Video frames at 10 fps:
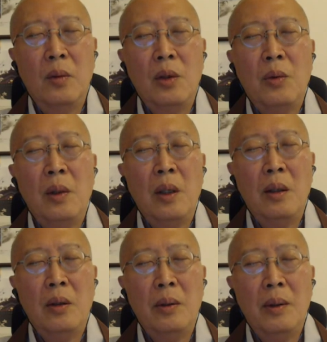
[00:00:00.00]
which we
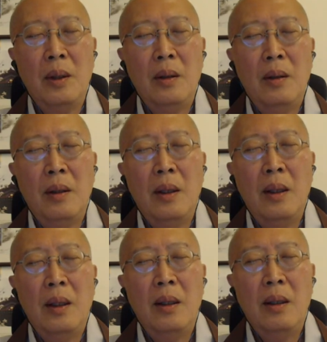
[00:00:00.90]
are doing,
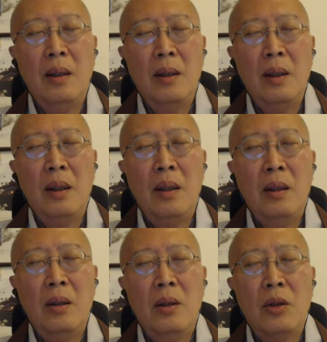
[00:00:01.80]

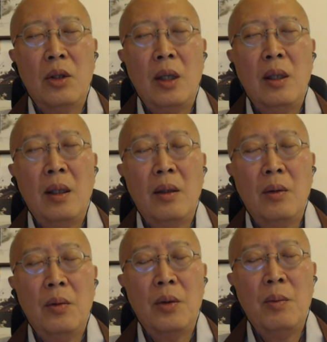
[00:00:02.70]
and not checking,
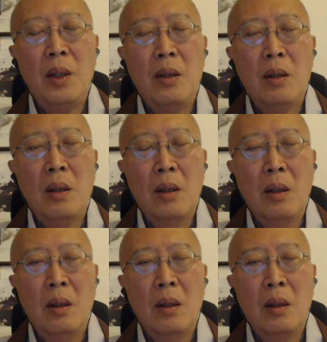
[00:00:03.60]
which means